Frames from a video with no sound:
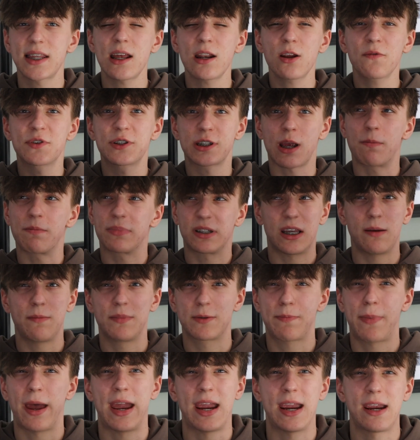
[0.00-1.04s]
of some teams
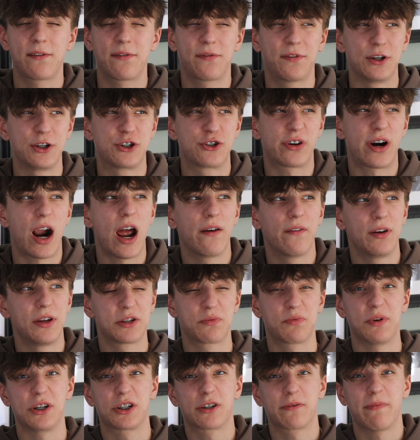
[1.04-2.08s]
paying for
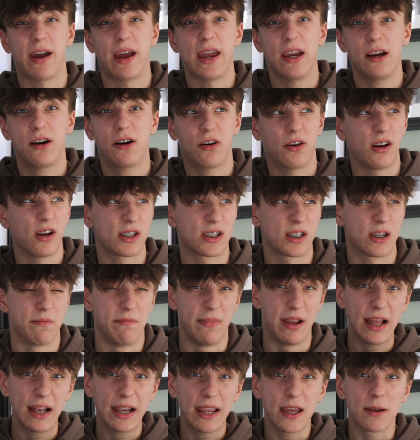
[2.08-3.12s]
drivers which may cost $1
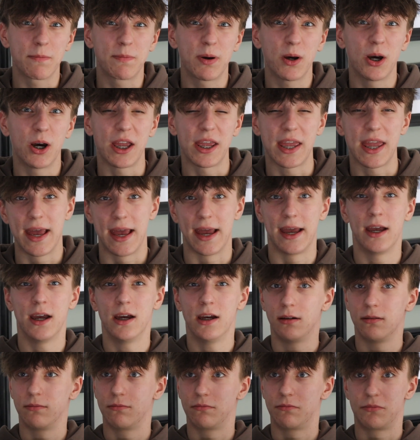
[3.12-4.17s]
million per year,
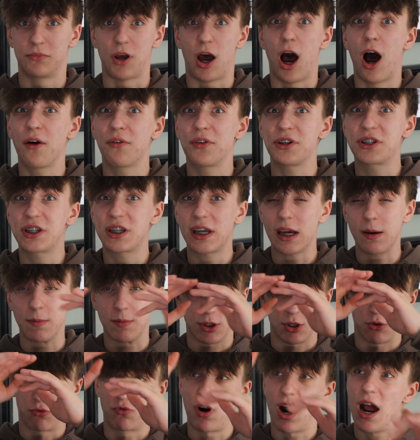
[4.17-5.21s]
other
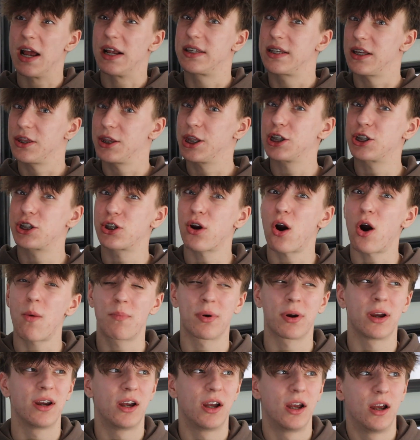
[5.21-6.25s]
teams right at the
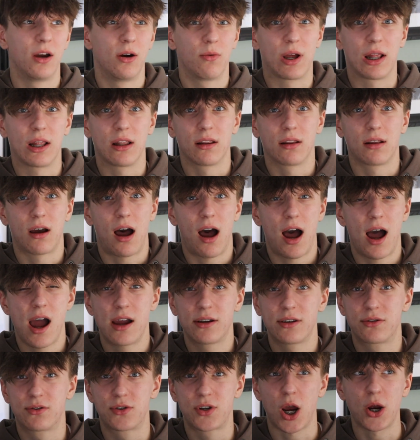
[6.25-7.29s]
top, well,
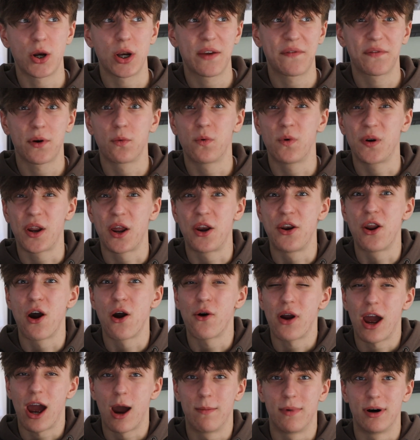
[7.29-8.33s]
I don't even want to
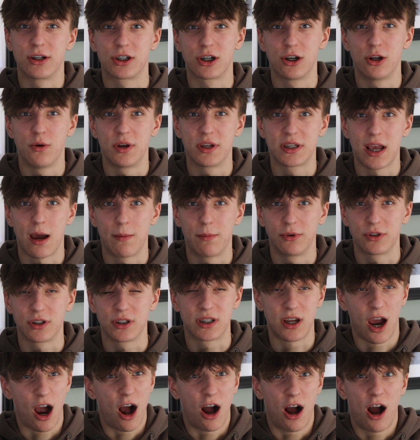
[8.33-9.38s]
know how much Lewis Hamilton,
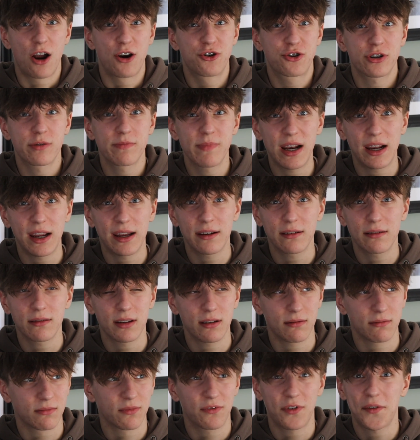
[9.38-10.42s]
100 million
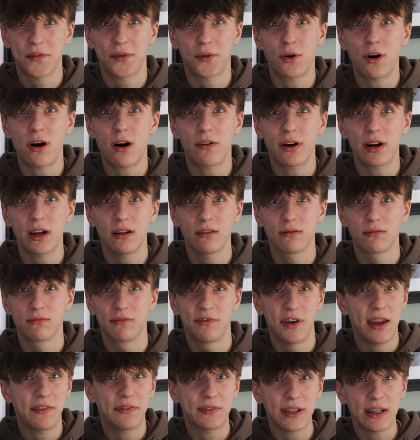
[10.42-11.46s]
for Ferrari?
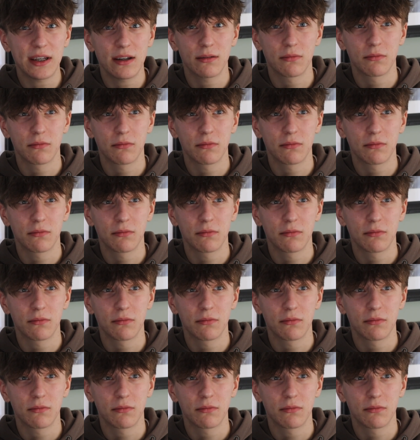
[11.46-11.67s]
50?